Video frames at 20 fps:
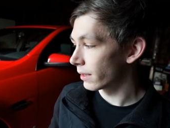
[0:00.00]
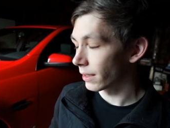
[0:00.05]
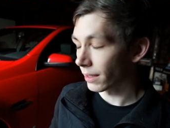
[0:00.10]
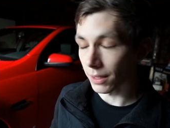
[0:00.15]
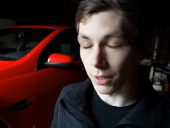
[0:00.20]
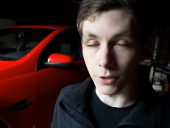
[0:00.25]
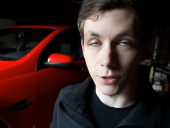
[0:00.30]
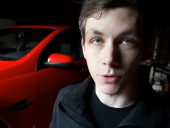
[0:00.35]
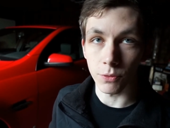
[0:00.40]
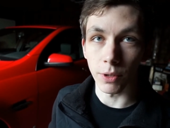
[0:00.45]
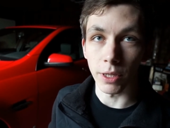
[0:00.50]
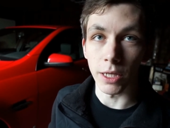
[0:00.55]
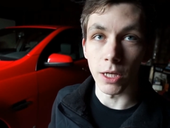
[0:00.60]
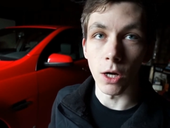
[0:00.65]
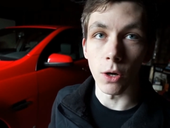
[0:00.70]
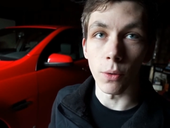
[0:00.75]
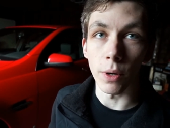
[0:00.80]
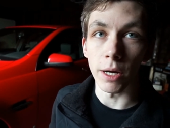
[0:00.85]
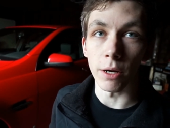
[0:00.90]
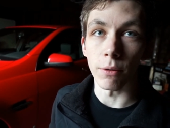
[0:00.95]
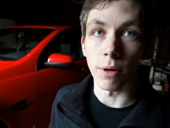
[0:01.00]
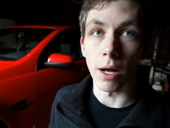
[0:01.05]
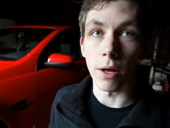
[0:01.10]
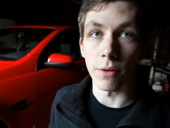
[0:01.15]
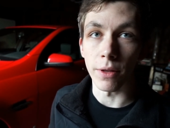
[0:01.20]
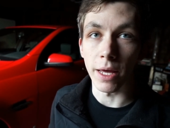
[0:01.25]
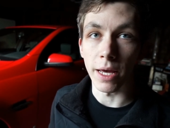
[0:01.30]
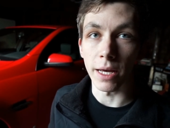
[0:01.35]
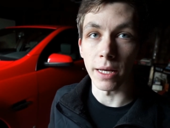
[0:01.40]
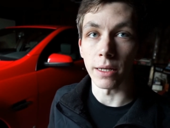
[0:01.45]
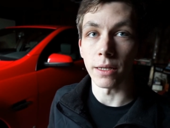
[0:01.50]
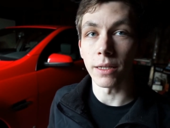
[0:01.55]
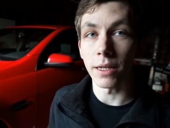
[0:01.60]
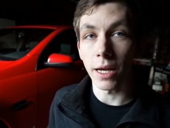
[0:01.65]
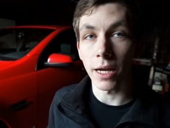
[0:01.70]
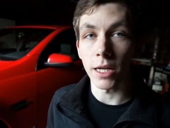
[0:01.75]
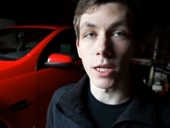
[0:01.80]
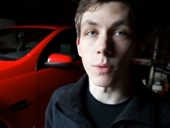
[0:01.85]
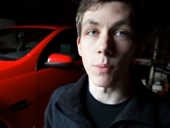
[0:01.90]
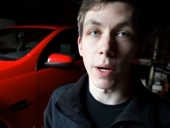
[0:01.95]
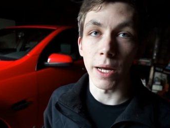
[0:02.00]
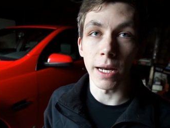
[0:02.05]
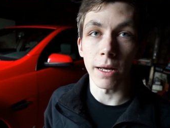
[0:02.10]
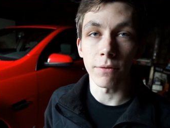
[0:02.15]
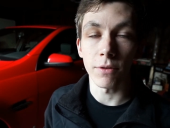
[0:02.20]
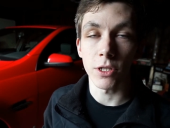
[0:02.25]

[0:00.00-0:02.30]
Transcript: There's really no way around that. Yeah, you might have to